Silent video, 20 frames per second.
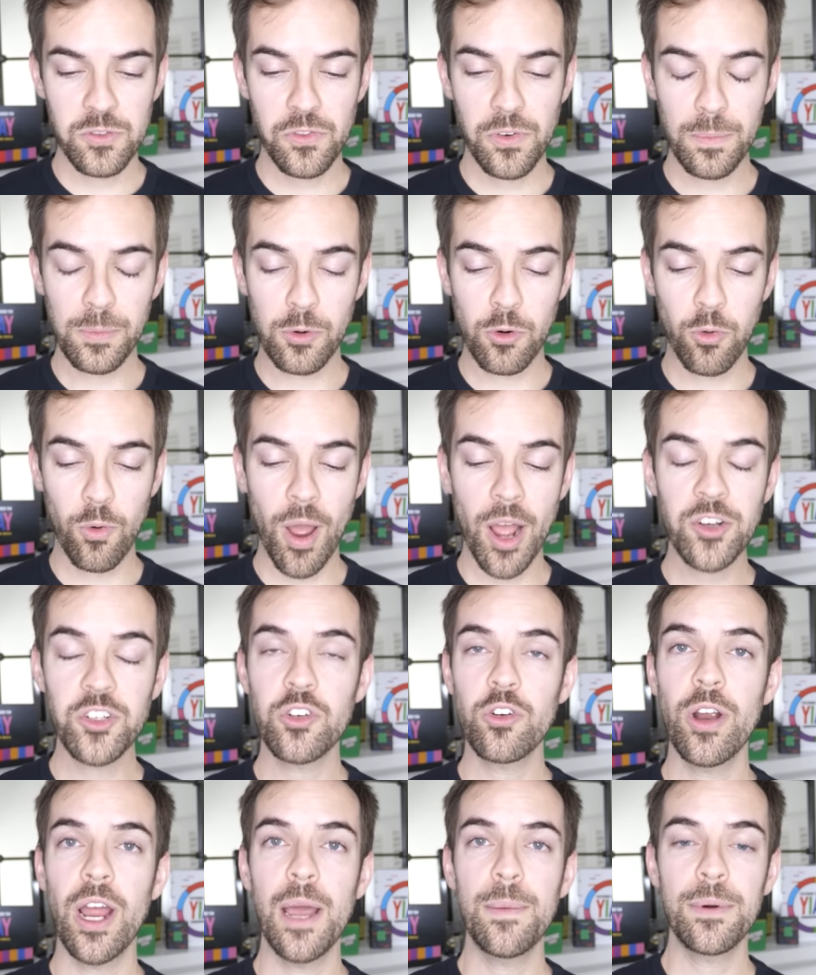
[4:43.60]
is from Crotch
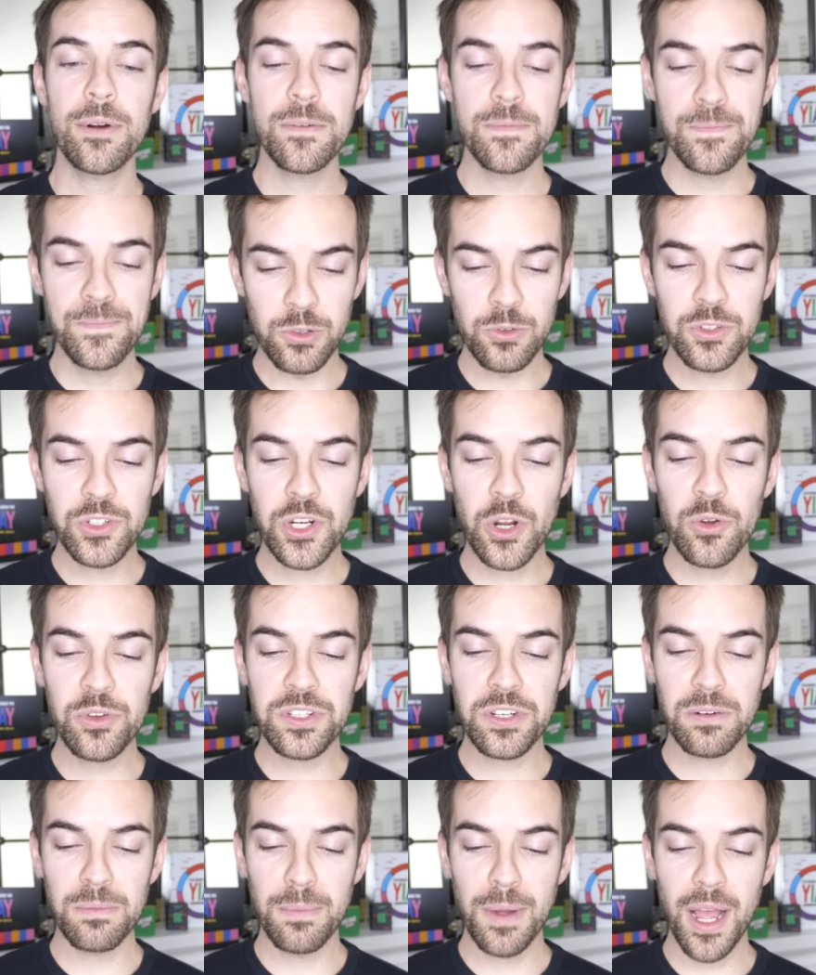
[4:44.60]
Grabber. You
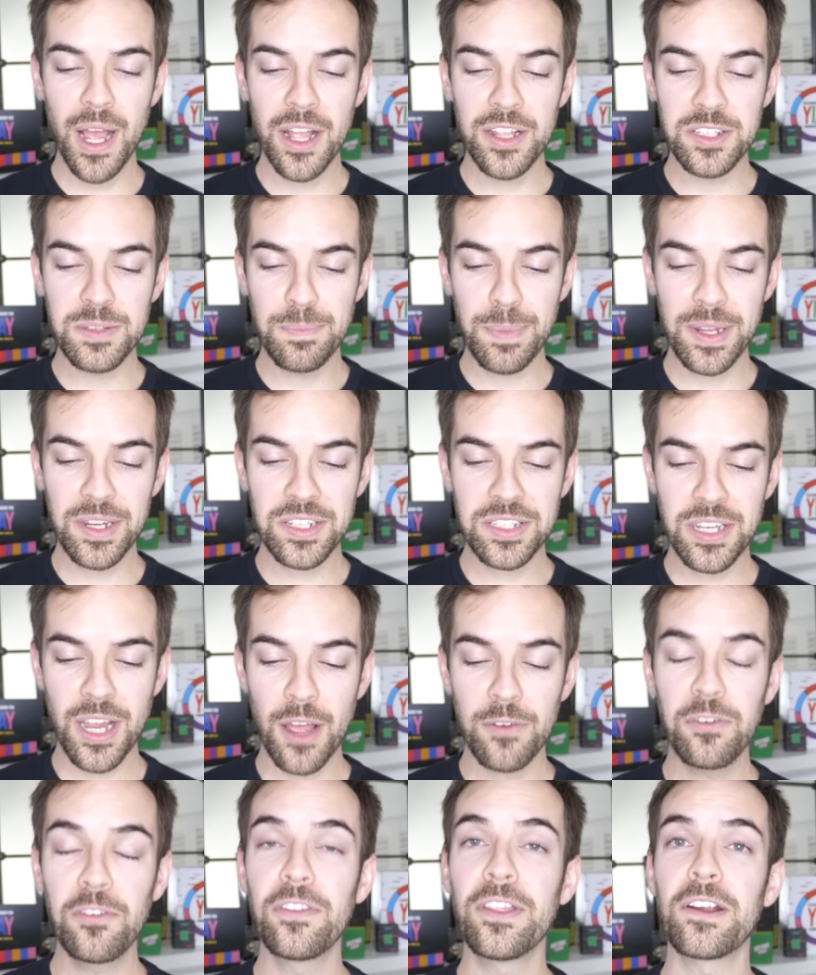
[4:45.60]
chose your mods based
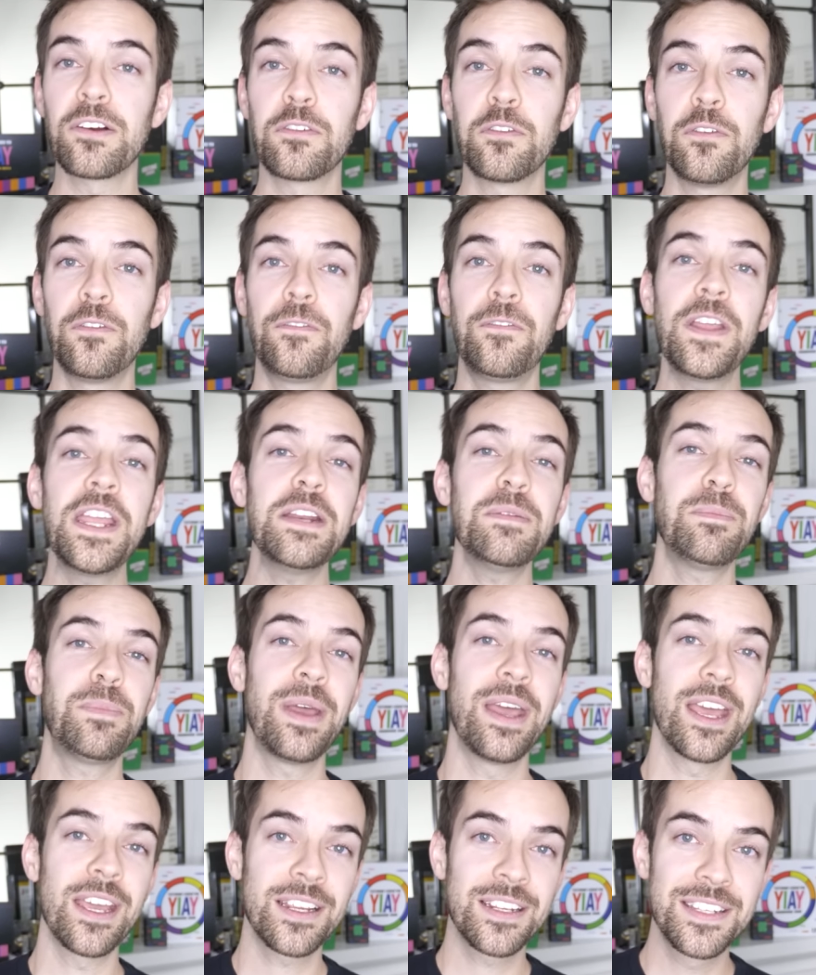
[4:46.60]
off of their feet
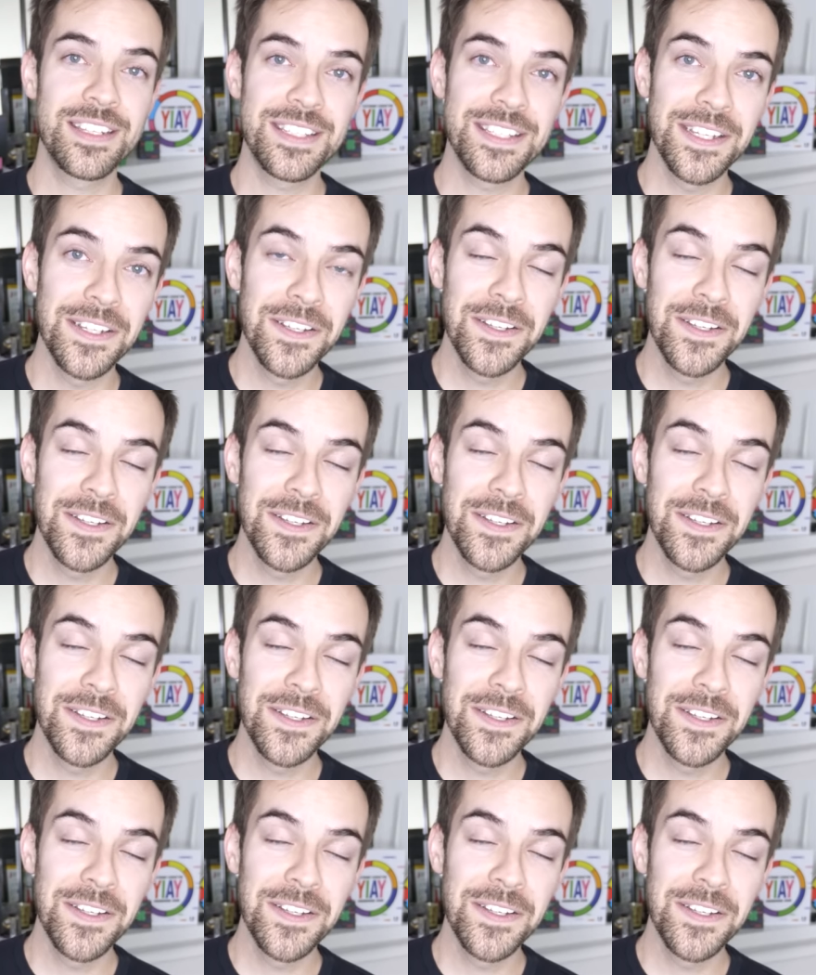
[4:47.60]
pics.